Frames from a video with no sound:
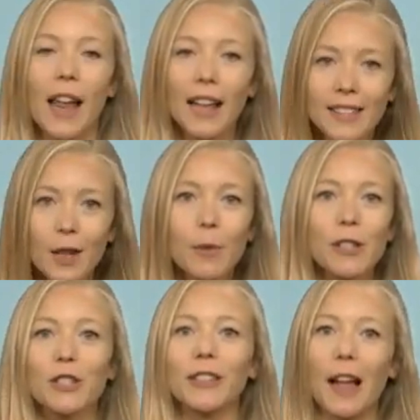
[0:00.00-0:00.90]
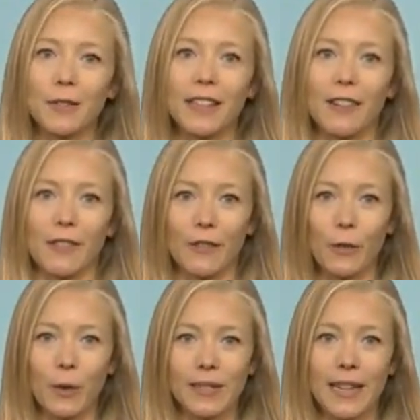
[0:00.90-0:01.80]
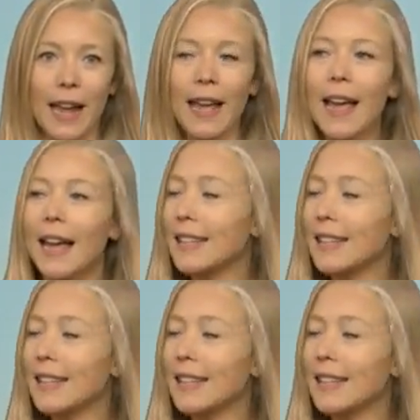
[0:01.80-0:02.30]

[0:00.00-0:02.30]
not so much cloud cover for today. It's